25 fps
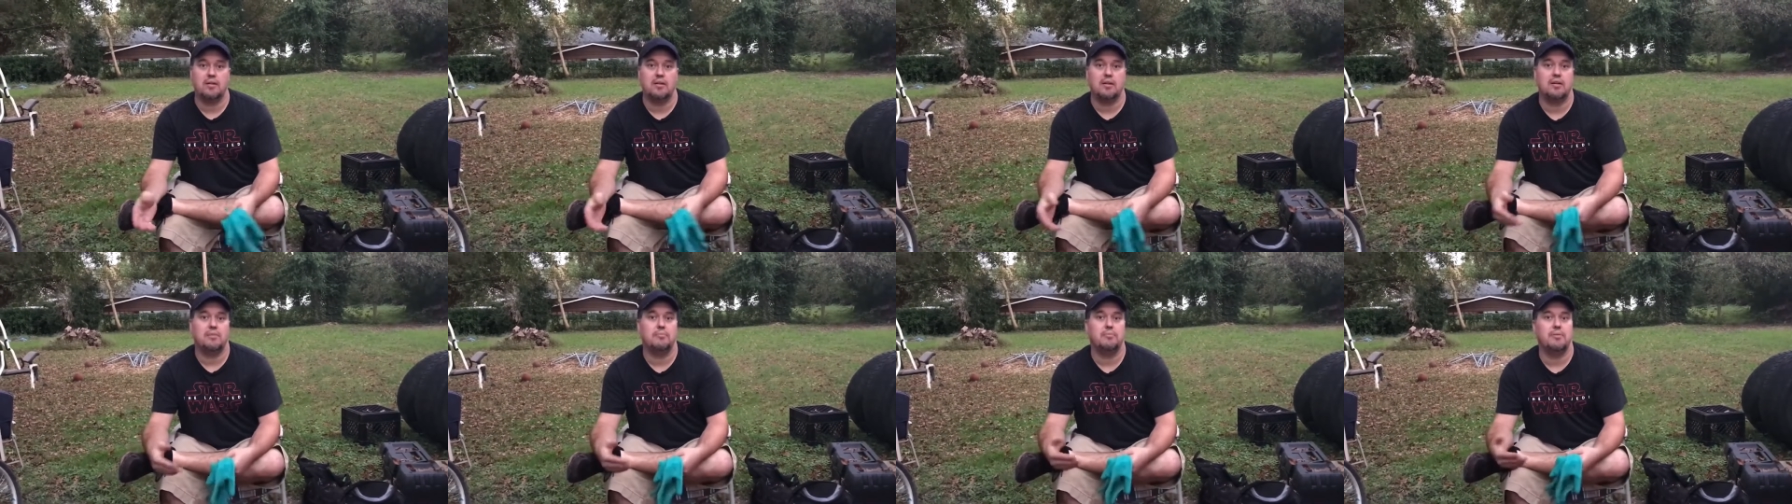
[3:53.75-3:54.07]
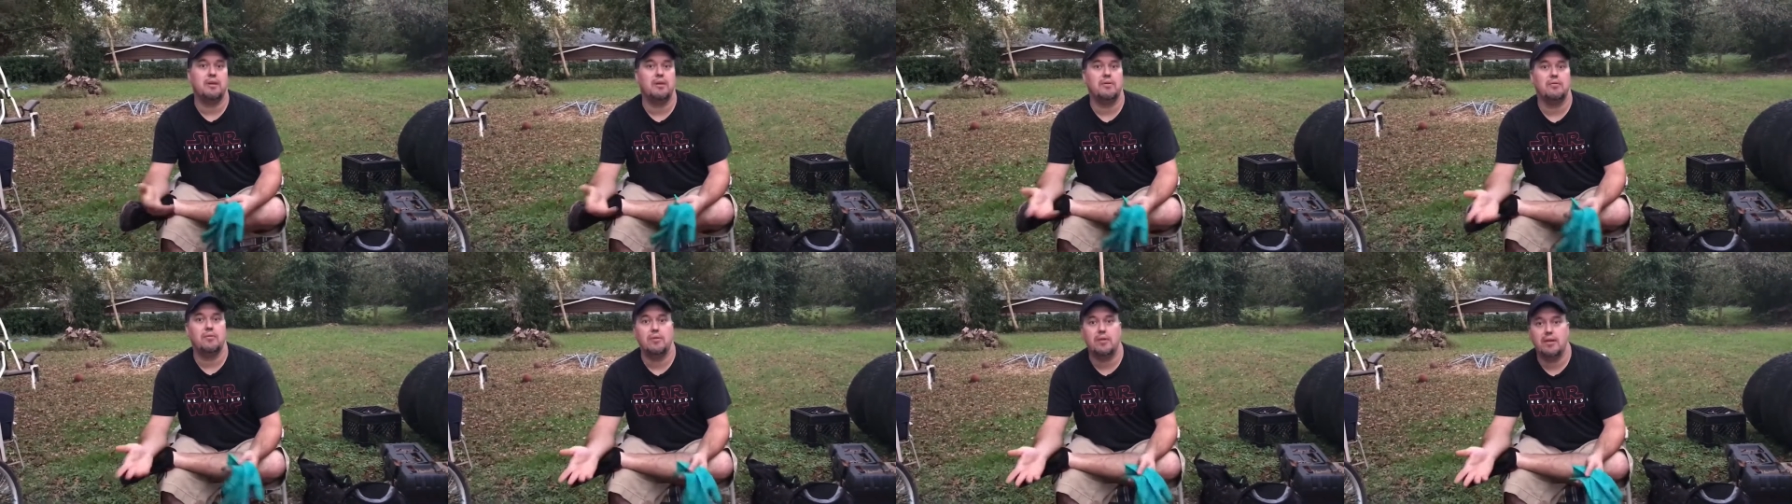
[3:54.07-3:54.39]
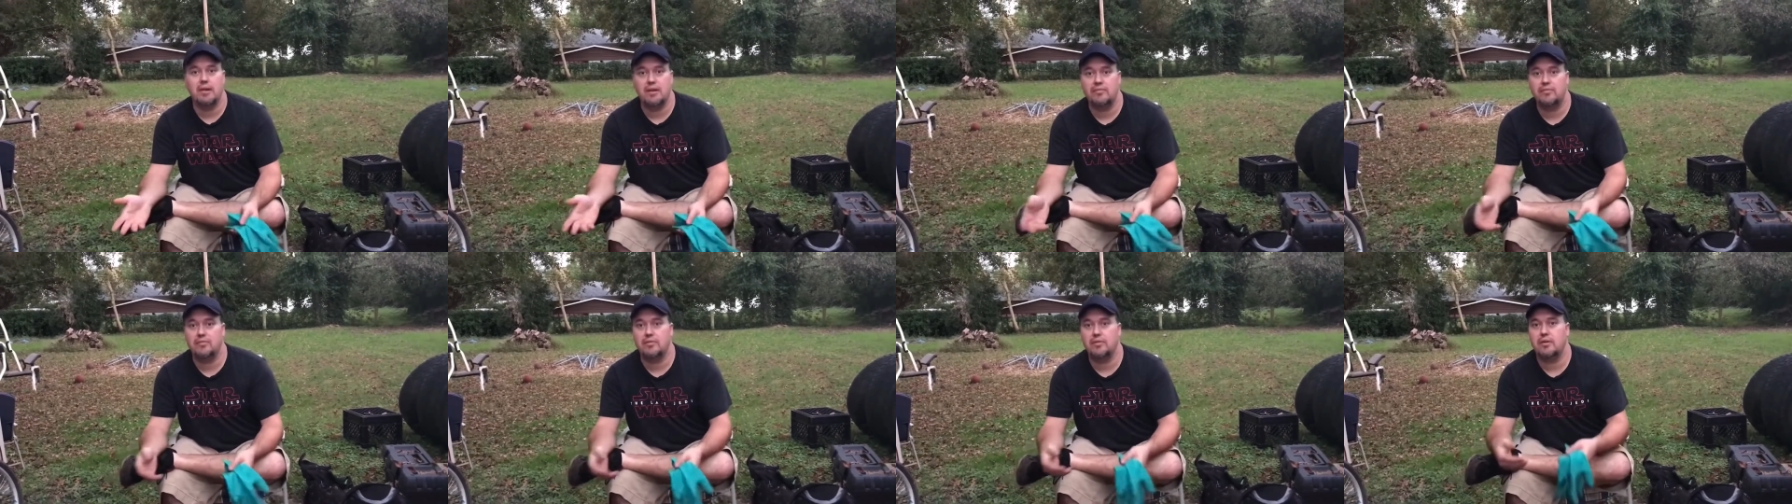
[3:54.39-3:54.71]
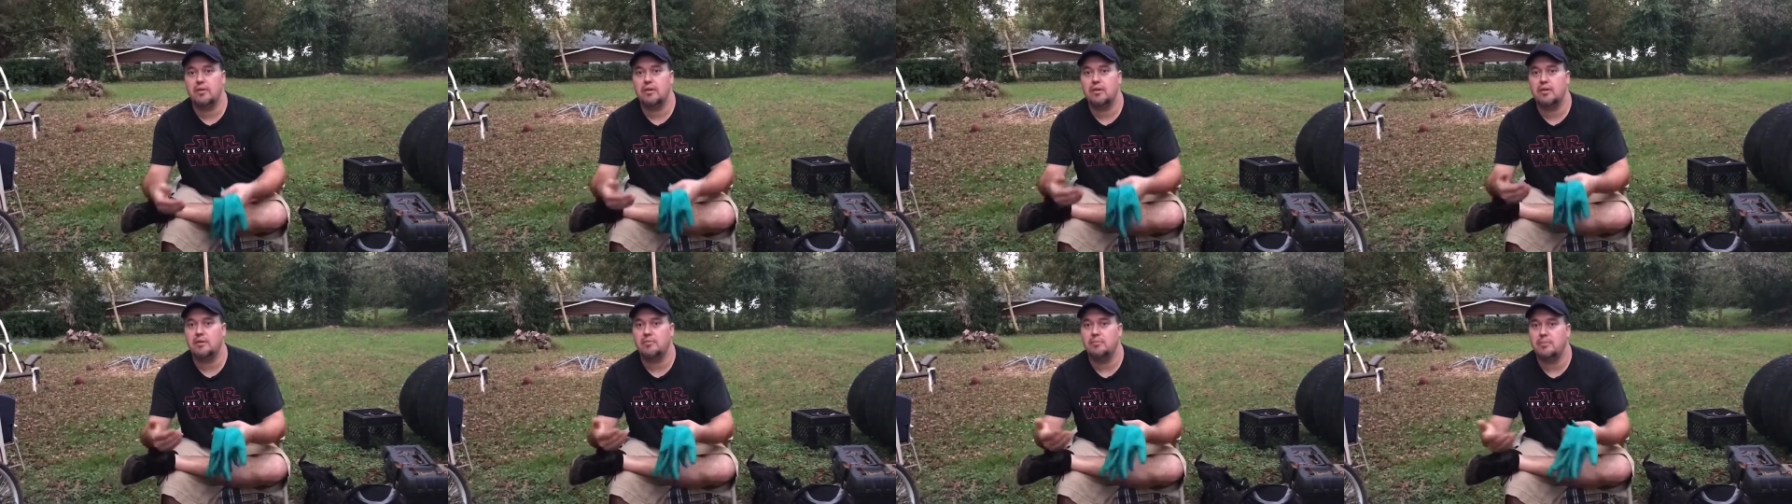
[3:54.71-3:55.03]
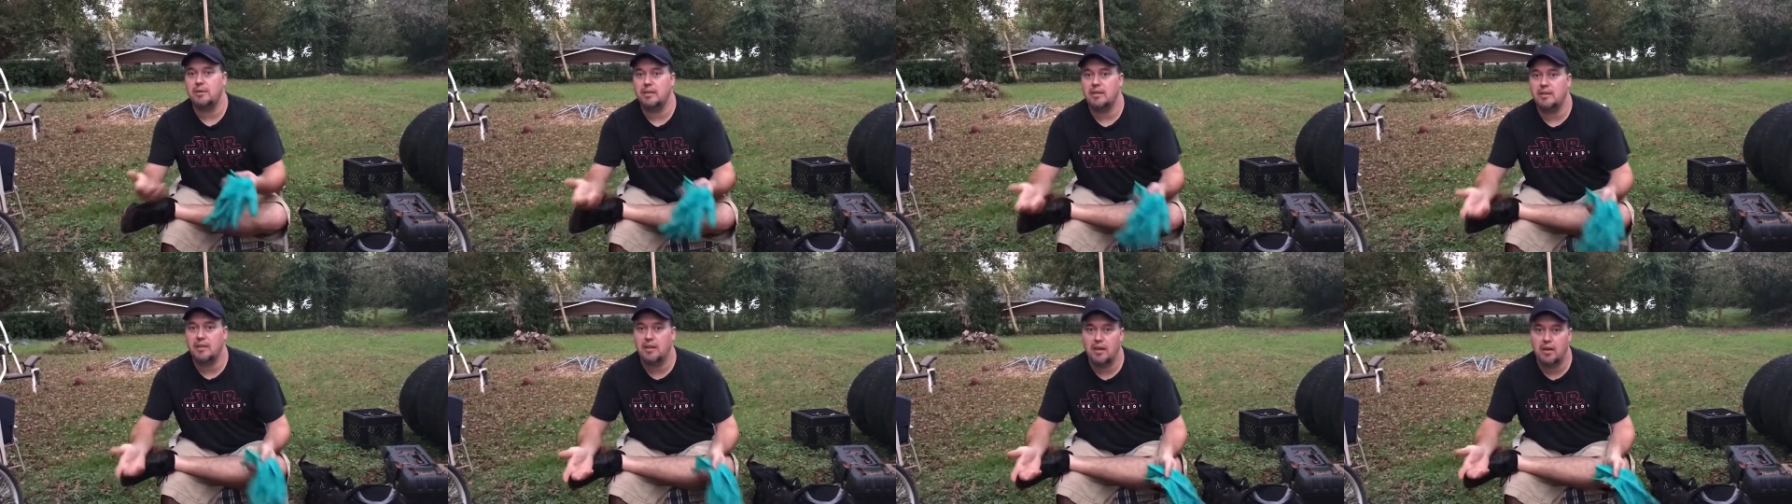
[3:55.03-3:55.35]
It could be a river, it could
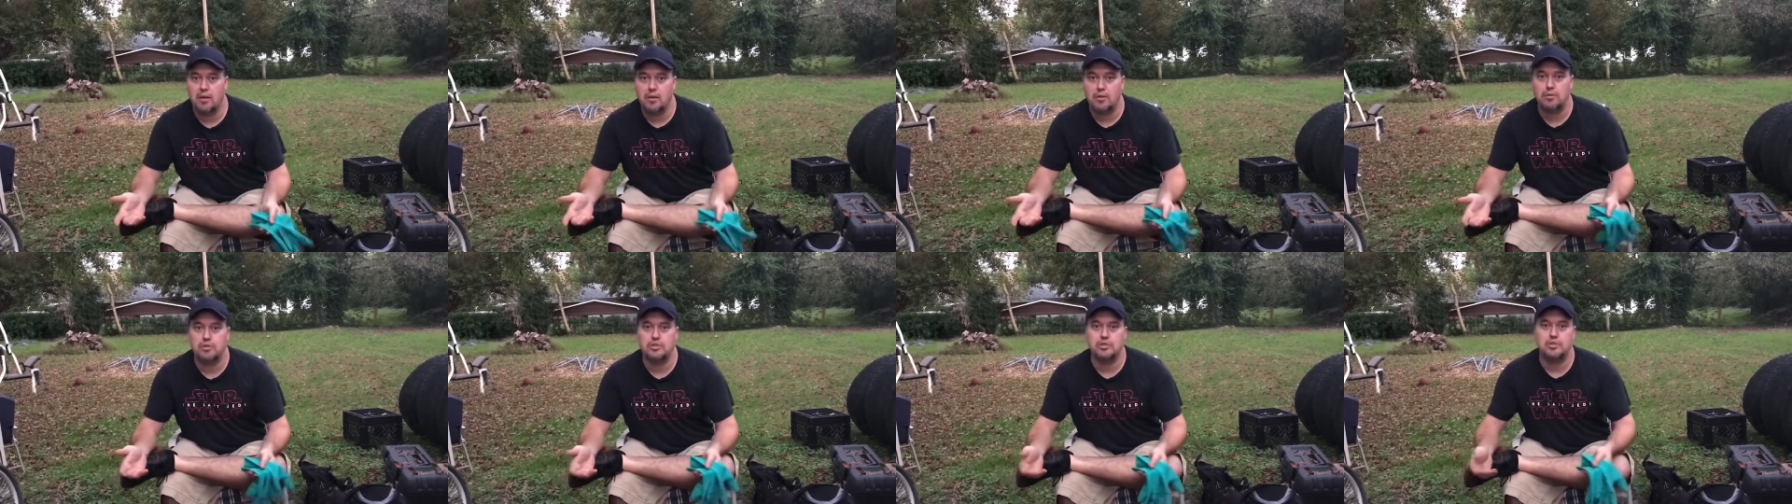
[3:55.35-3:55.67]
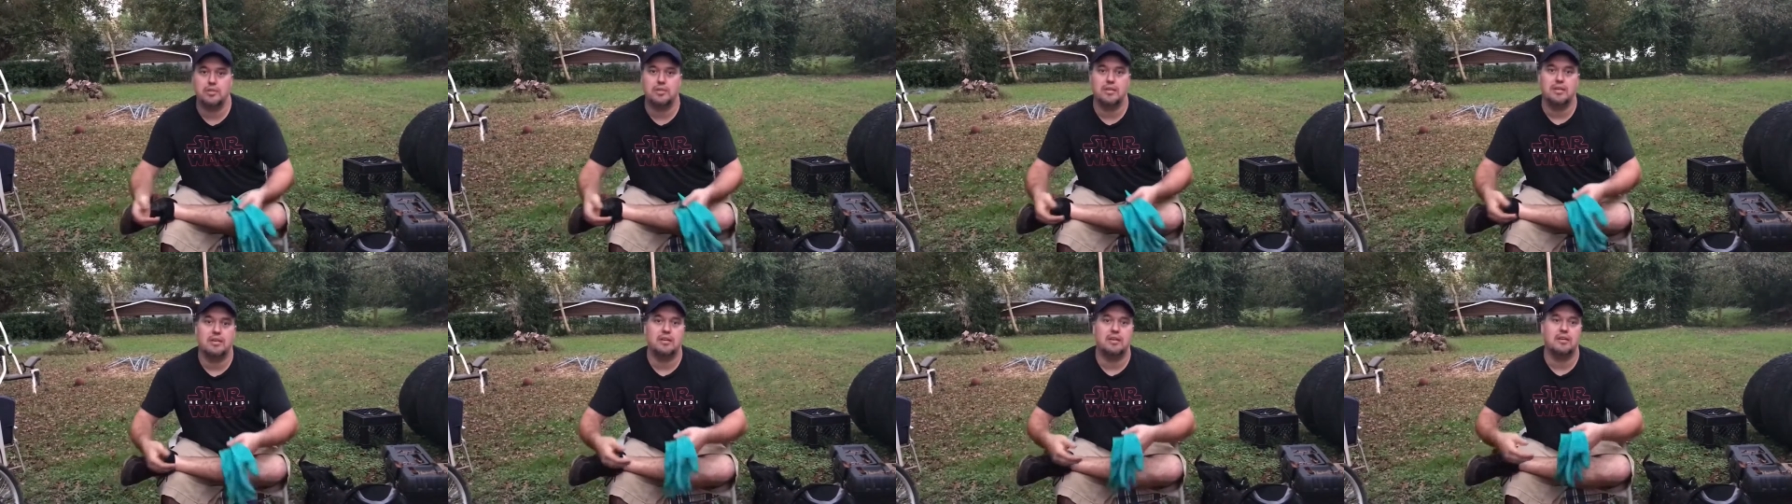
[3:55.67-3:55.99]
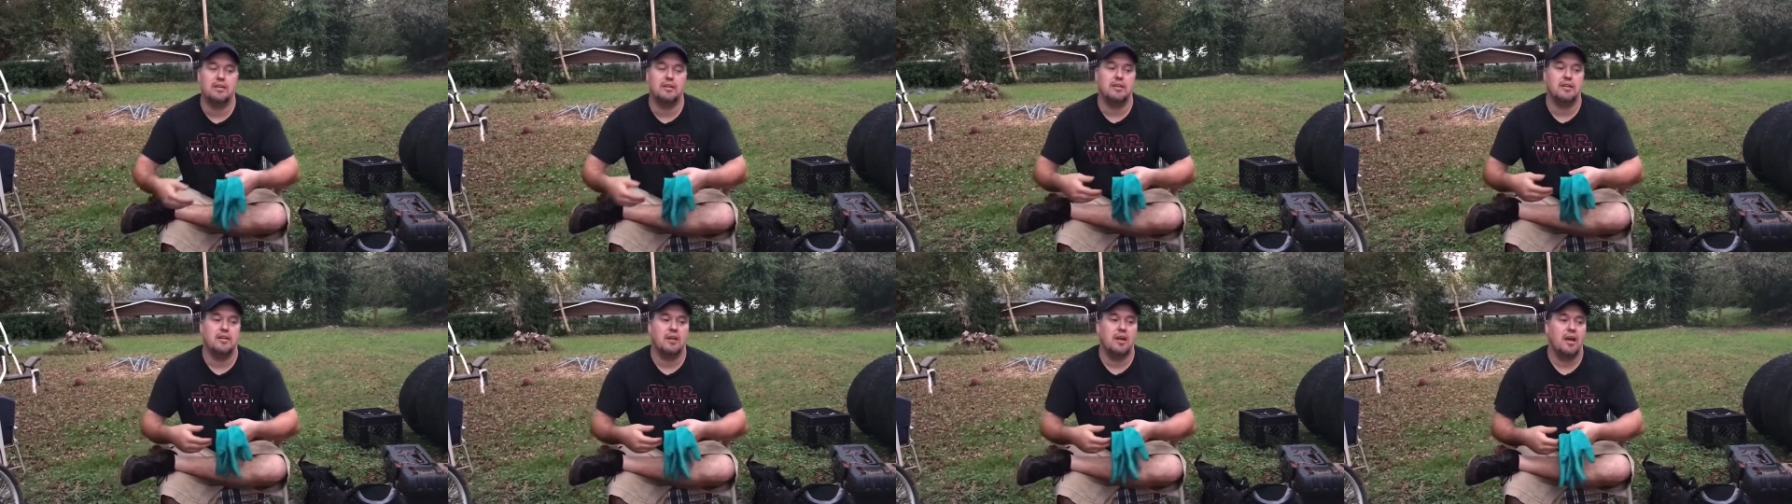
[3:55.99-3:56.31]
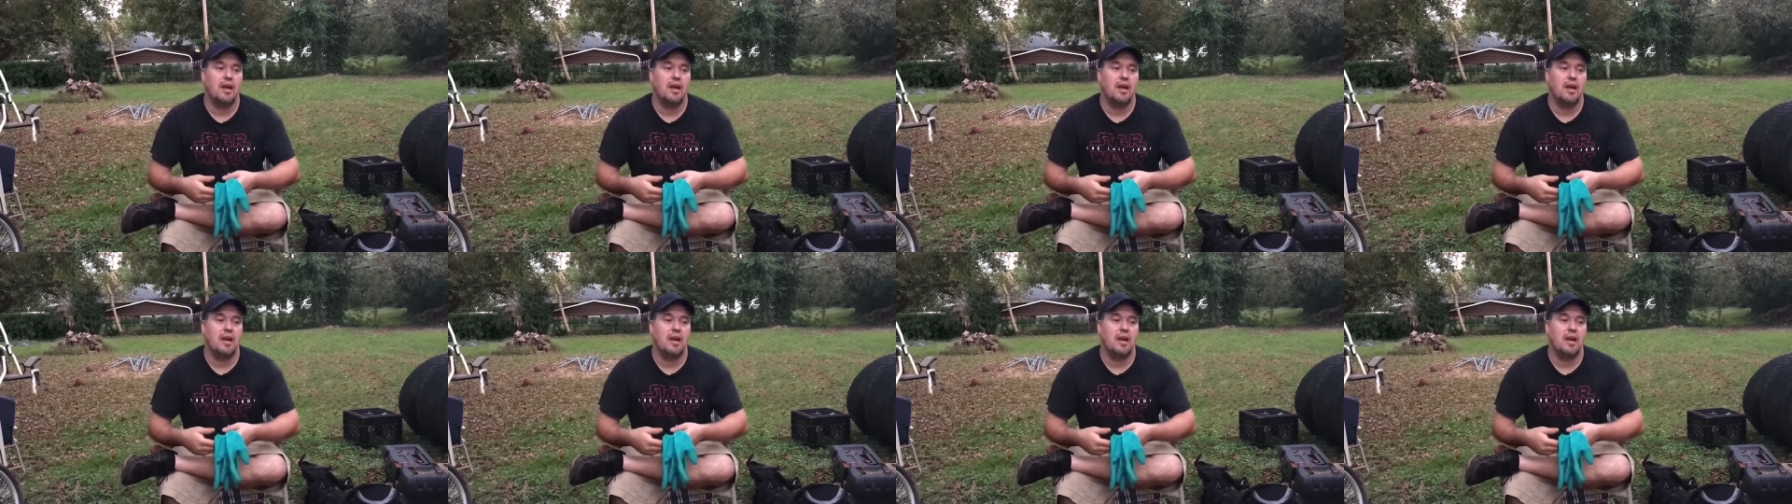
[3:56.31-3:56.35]
be the ocean, it could